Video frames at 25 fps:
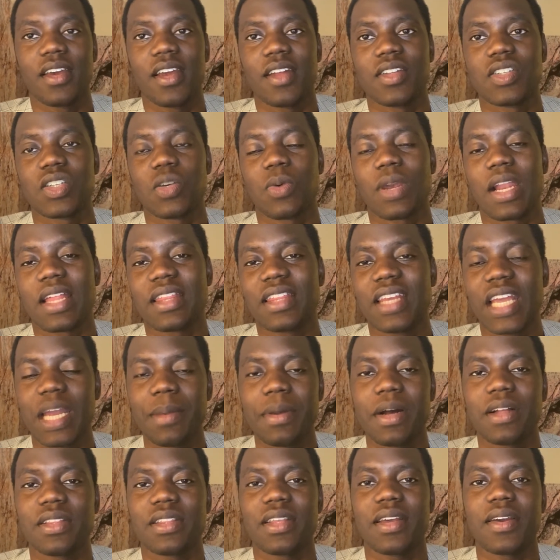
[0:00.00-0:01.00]
And so when I think
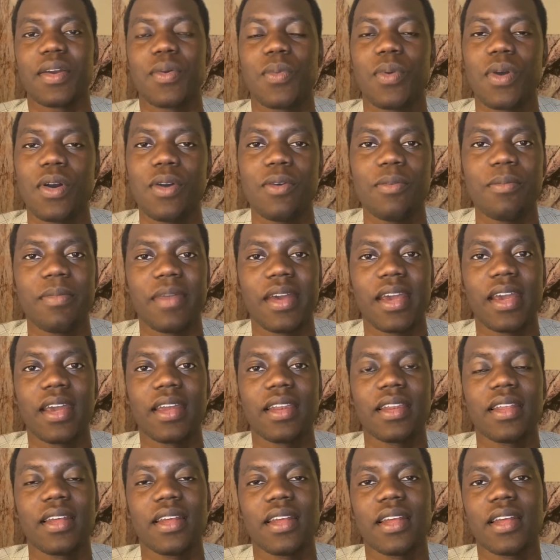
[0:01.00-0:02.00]
about that quote,
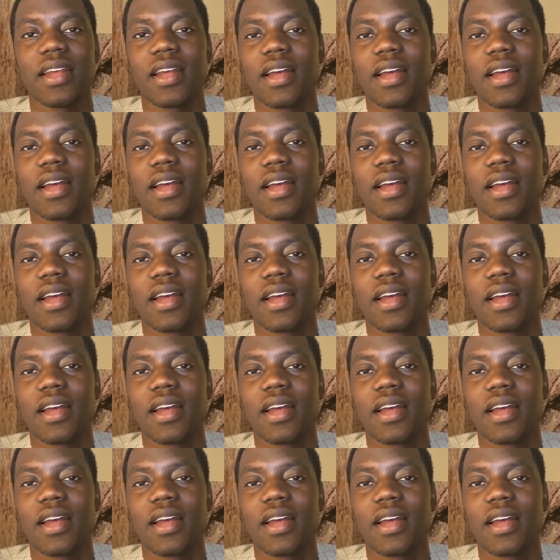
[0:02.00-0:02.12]
man,